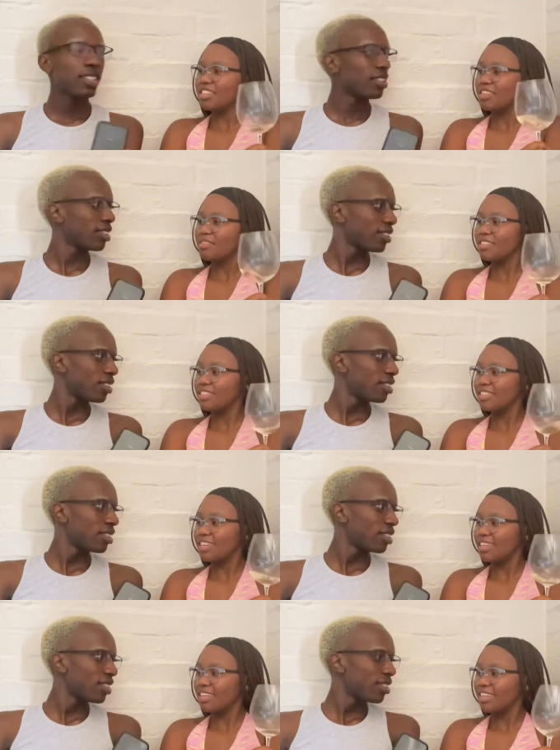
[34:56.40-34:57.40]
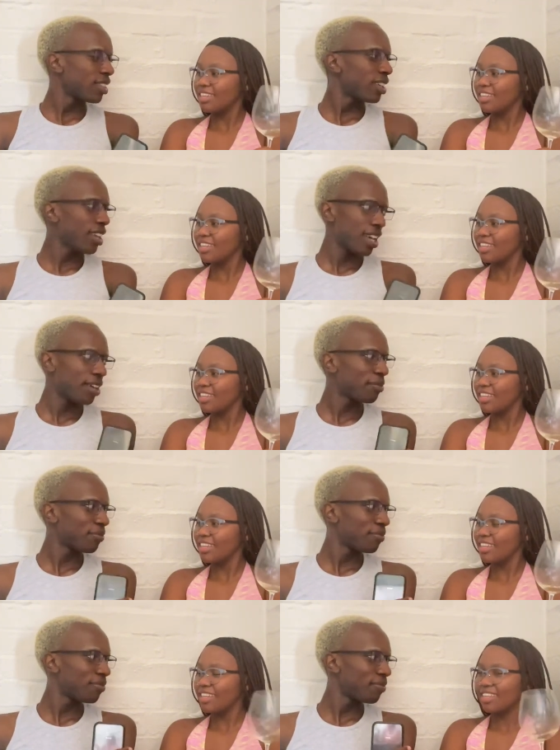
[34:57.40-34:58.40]
Speaker 1: on your Finsta. Yeah.
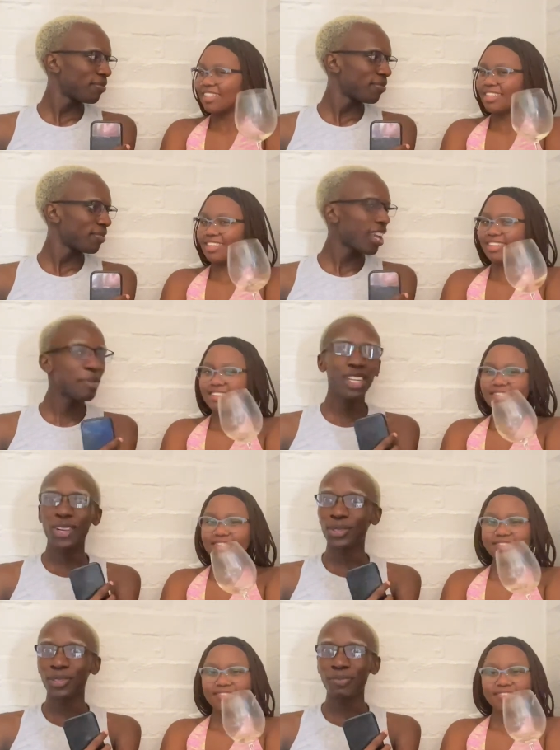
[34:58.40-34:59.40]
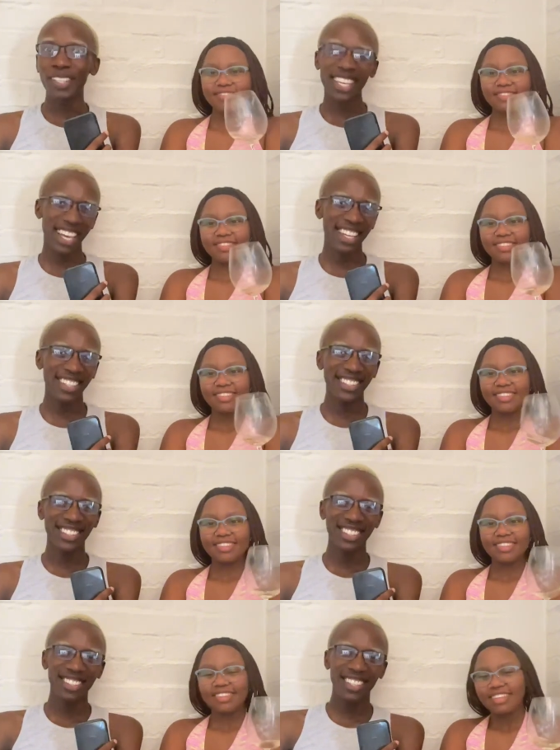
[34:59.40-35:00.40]
I mean, no, but yeah.
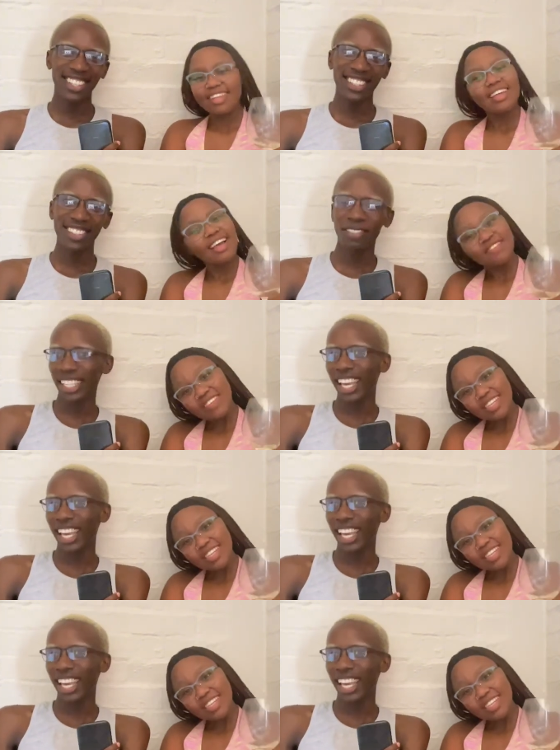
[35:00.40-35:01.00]
Yeah.